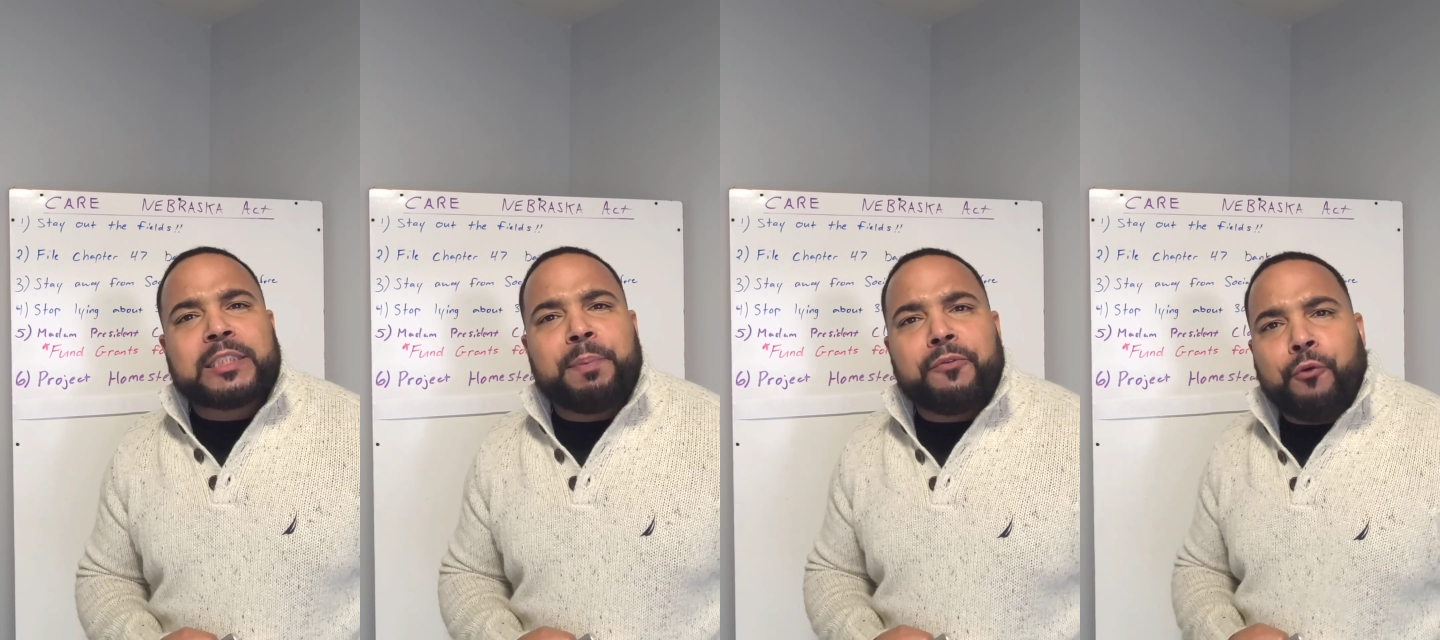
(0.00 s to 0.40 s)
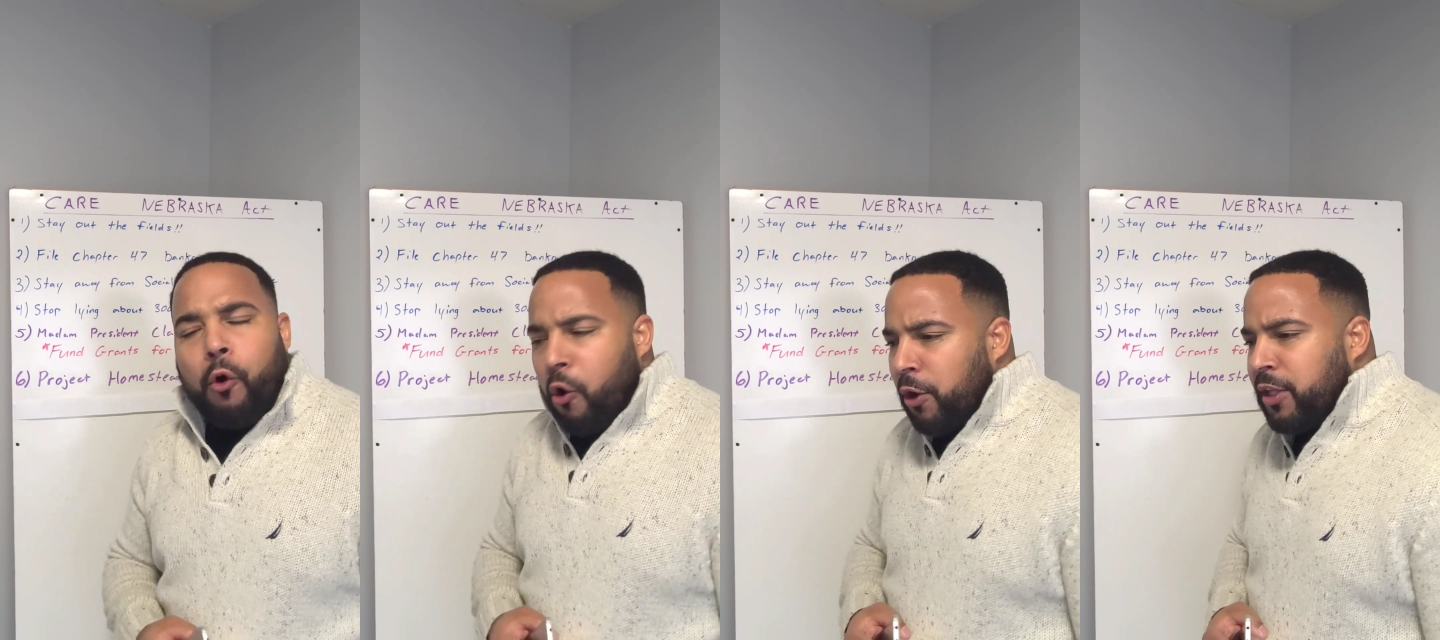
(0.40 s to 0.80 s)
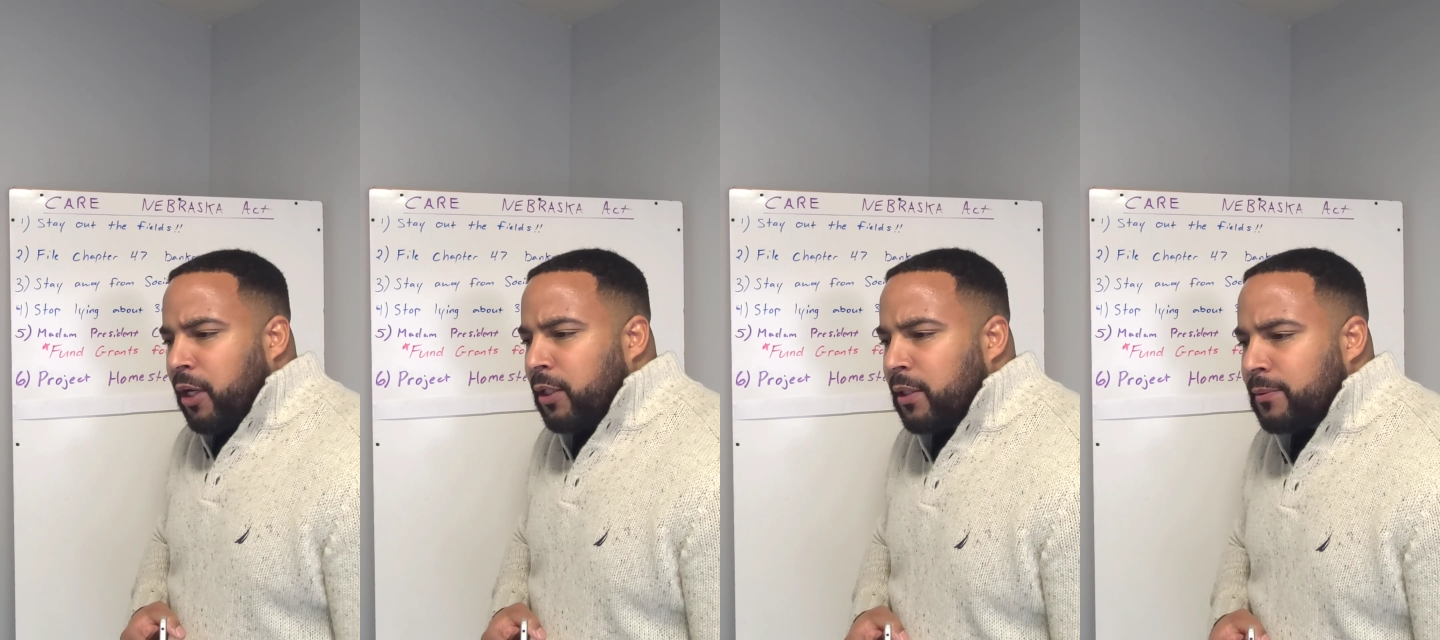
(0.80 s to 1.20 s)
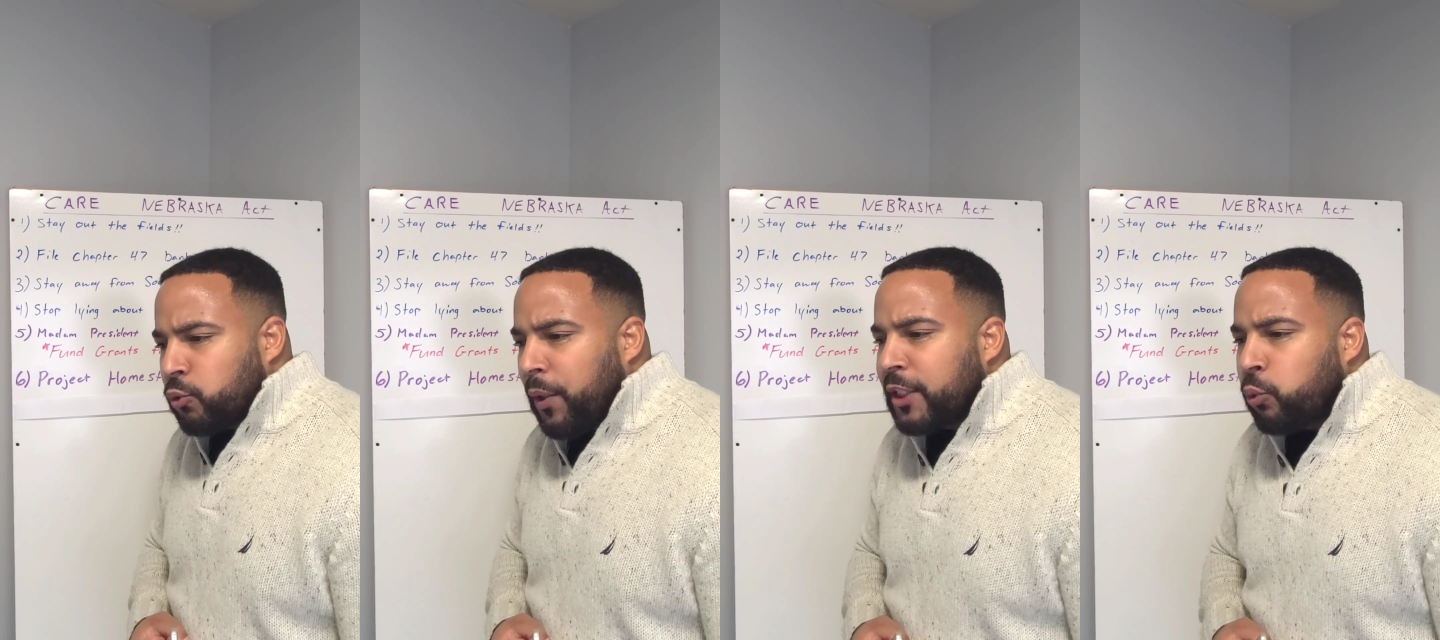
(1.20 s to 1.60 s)
before the
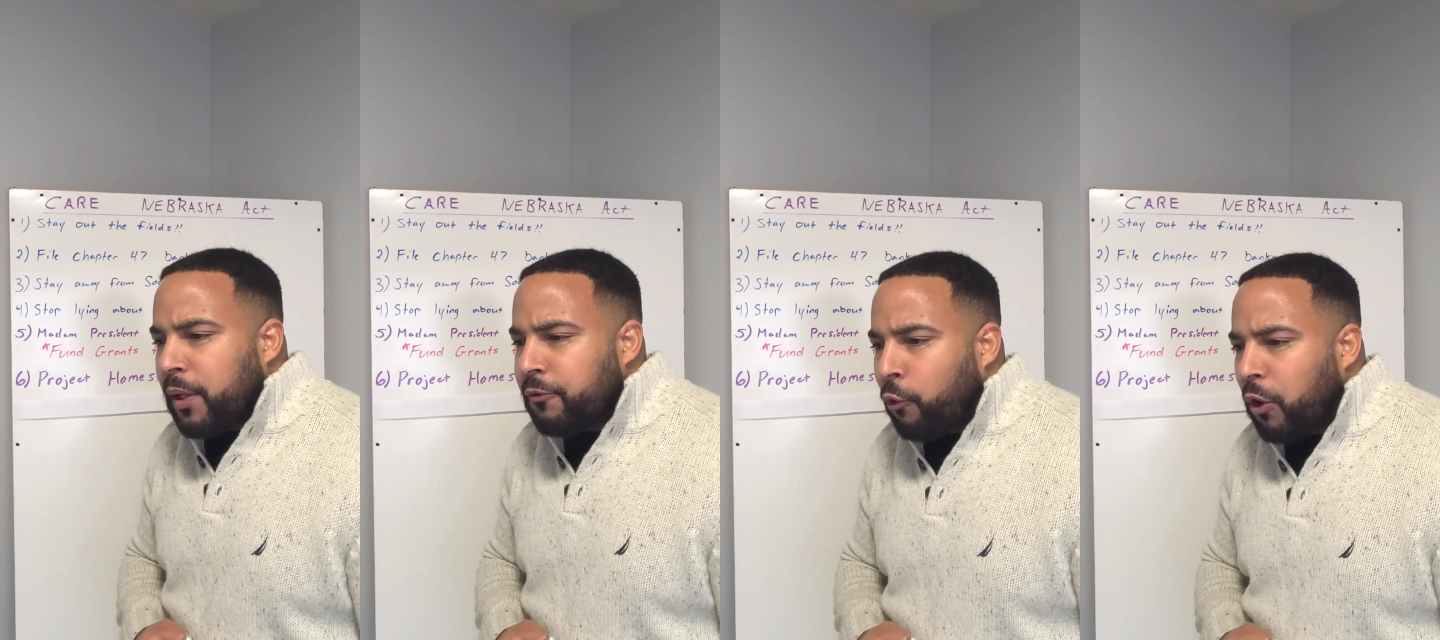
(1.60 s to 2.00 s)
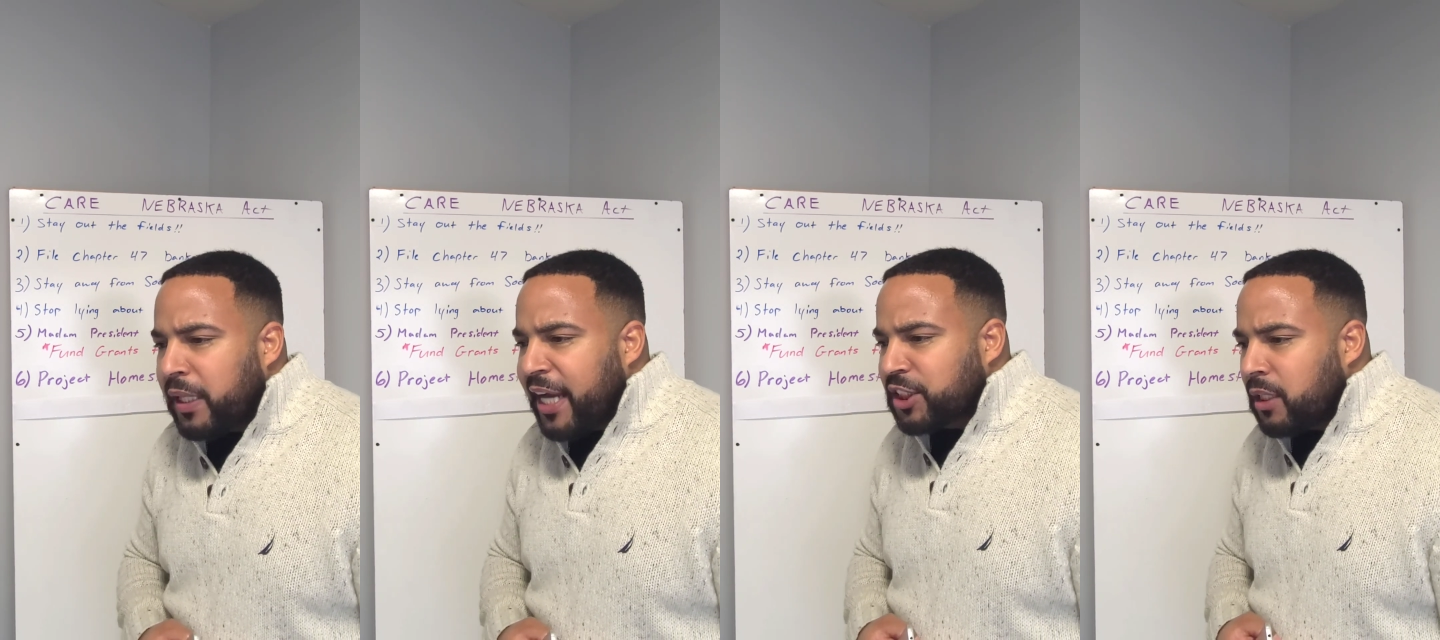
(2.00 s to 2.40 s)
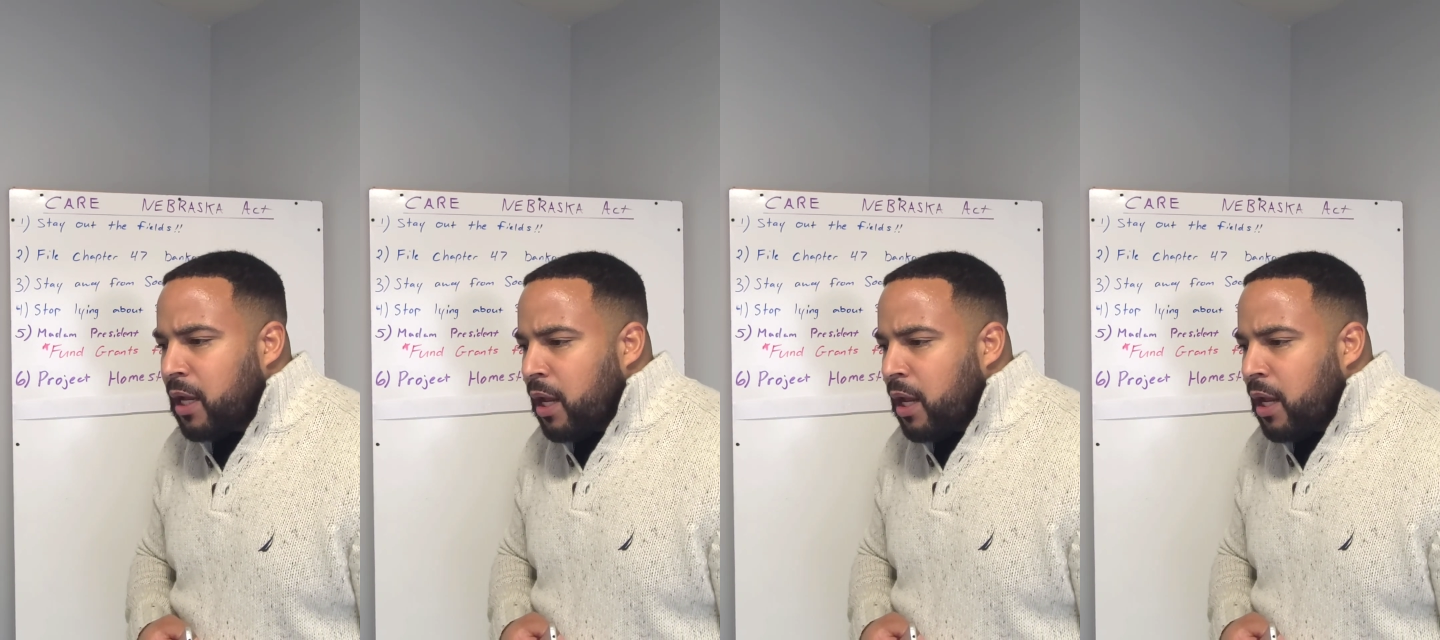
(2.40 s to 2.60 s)
2024 election,